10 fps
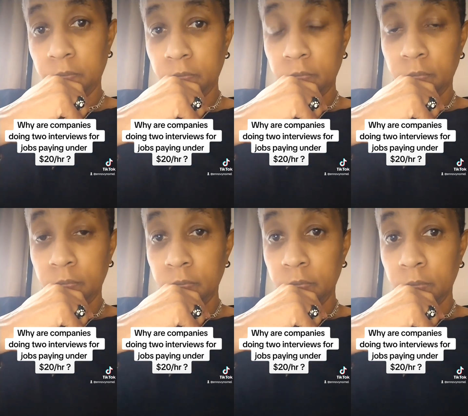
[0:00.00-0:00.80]

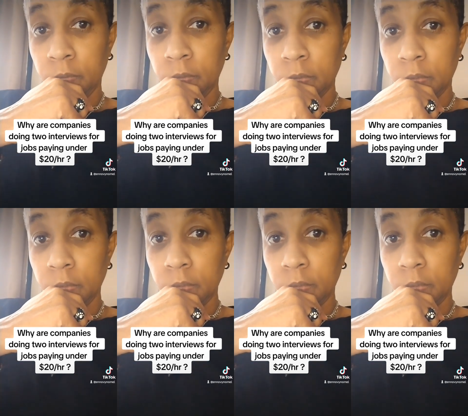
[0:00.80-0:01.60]

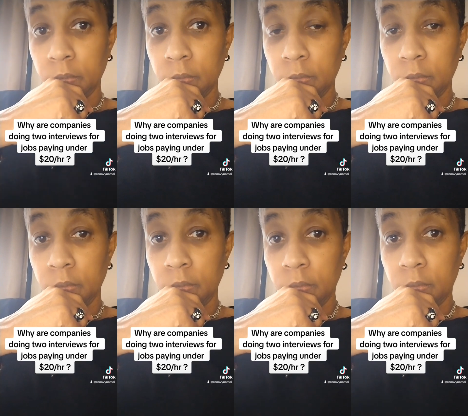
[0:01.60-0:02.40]

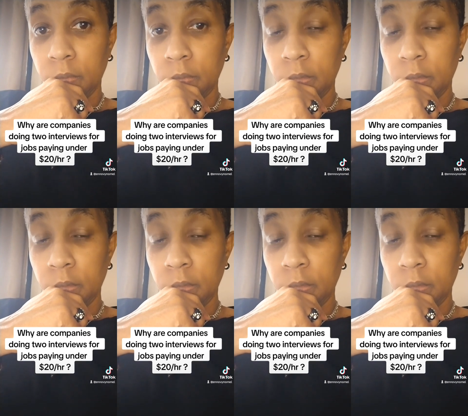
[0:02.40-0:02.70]
Nothing is said.